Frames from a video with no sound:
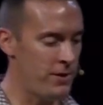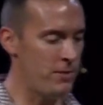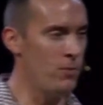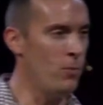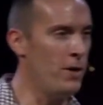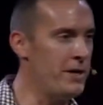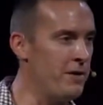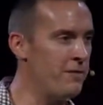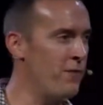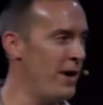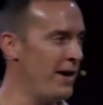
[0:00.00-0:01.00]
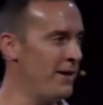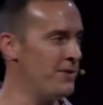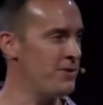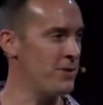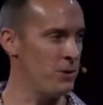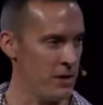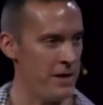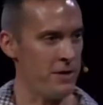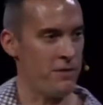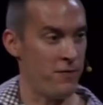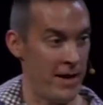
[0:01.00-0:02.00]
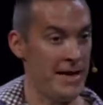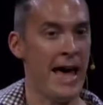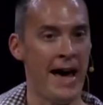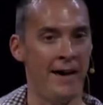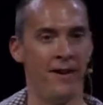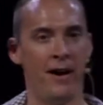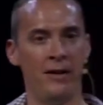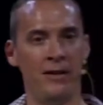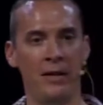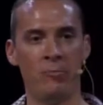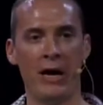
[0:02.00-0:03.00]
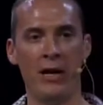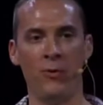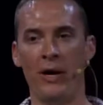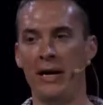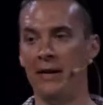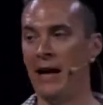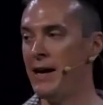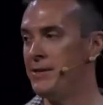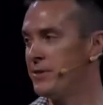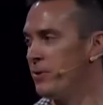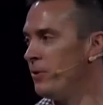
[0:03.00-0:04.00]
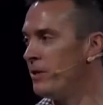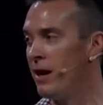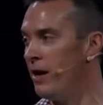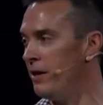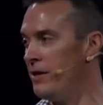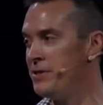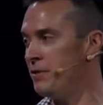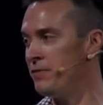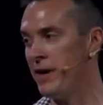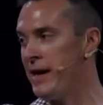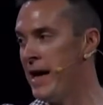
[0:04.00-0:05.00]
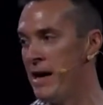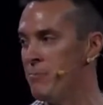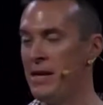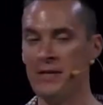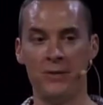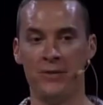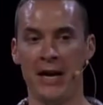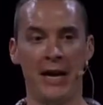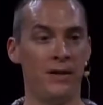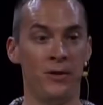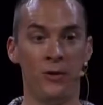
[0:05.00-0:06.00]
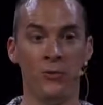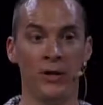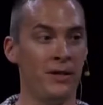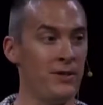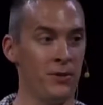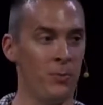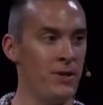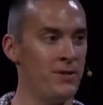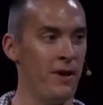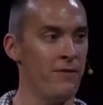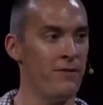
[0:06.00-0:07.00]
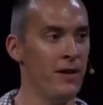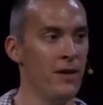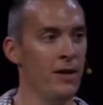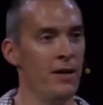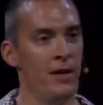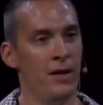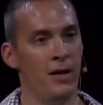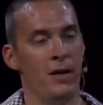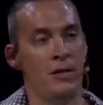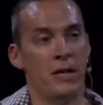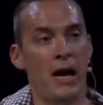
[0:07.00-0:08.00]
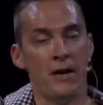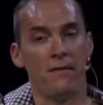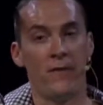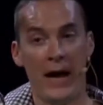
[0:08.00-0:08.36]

one of your friends, so you got your friend hat on, and by the way, in high school and college, your friend hat makes you say and do really stupid stuff. You got your friend